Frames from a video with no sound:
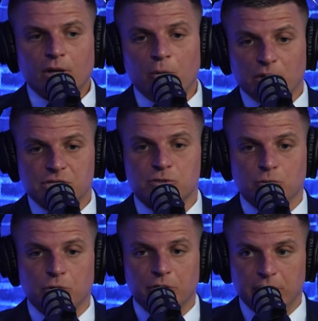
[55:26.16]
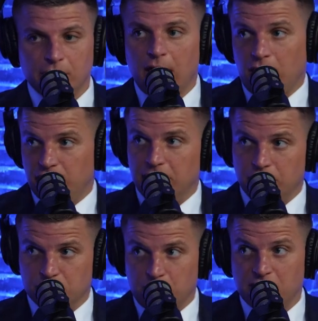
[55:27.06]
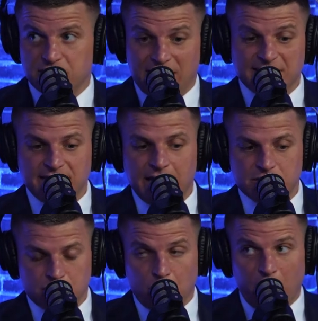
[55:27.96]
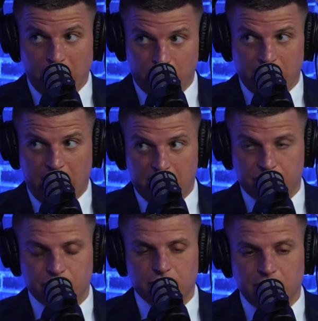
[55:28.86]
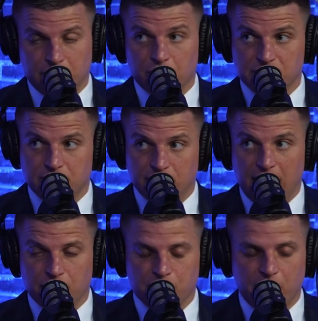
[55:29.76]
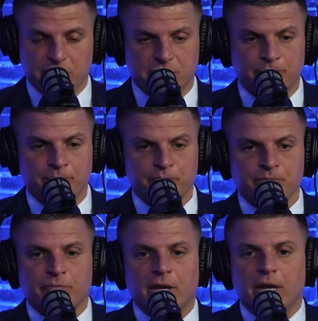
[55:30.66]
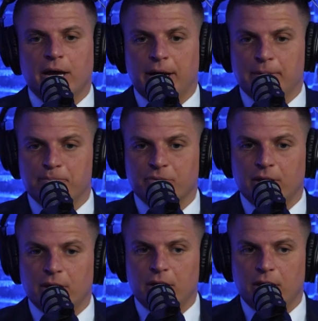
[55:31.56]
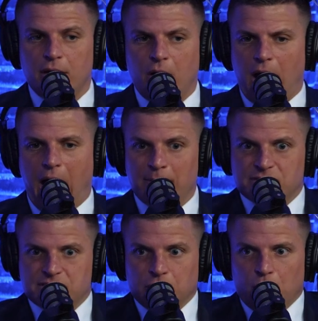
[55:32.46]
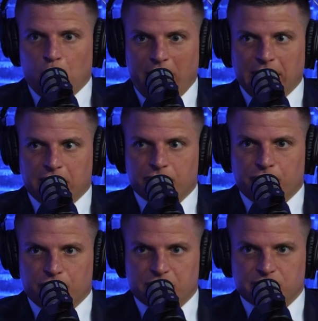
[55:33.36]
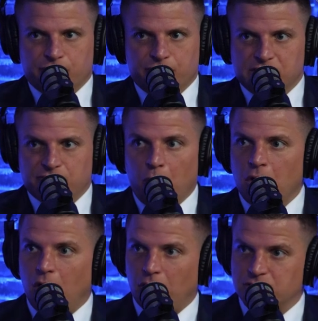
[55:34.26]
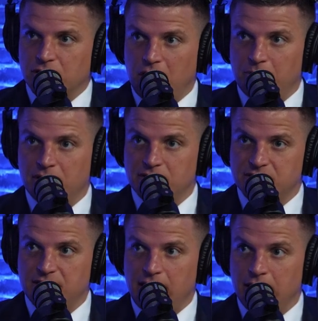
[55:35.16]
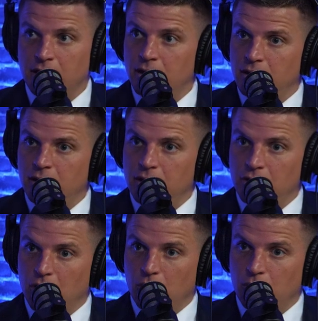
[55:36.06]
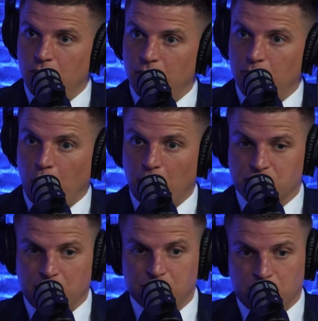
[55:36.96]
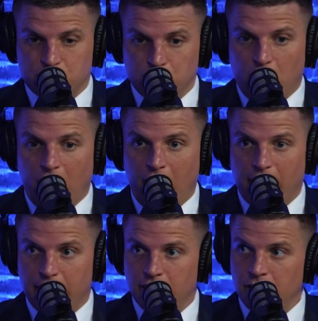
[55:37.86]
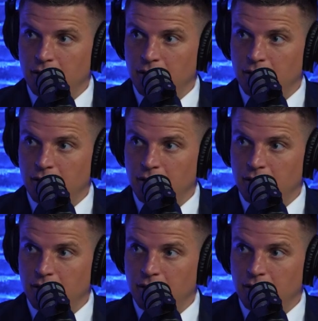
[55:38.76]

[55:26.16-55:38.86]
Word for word: which is really elevating those prices. That's the answer to why we have an increase in average price. Um, I'm still waiting for this these phone calls to come in to say, you know, mortgage rates are too high.